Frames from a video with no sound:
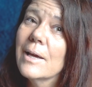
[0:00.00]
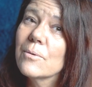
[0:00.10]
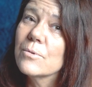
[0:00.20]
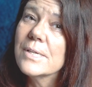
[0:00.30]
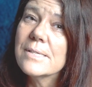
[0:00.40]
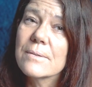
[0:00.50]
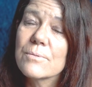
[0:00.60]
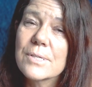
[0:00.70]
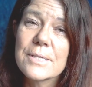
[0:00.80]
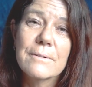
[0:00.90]

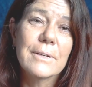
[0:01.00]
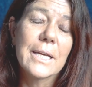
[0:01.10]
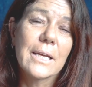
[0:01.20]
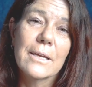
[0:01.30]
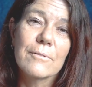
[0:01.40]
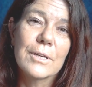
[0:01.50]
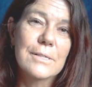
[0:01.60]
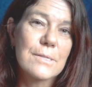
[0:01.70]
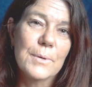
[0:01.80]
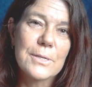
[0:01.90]
Receiving and giving
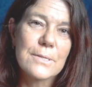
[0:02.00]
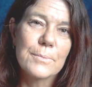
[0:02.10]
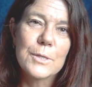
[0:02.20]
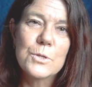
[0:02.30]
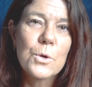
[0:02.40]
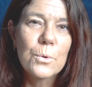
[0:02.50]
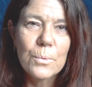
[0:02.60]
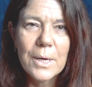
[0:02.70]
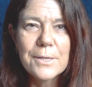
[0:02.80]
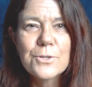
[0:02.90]
is supposed to be a
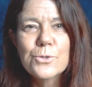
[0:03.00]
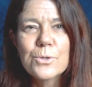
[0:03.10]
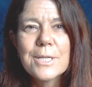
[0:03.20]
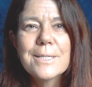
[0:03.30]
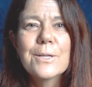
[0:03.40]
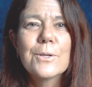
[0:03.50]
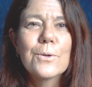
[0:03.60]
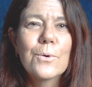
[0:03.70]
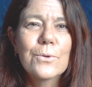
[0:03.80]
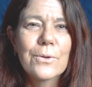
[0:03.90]
two-way street and
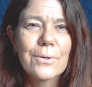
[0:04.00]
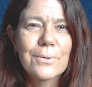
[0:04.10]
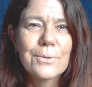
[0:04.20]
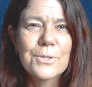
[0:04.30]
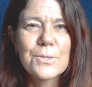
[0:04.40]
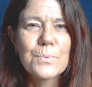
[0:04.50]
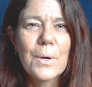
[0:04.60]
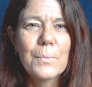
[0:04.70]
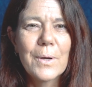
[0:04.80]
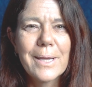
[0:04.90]
not a just
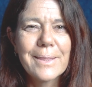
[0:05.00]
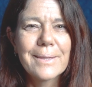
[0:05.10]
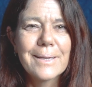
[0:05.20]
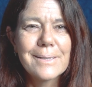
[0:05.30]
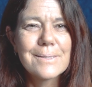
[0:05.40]
one-way thing.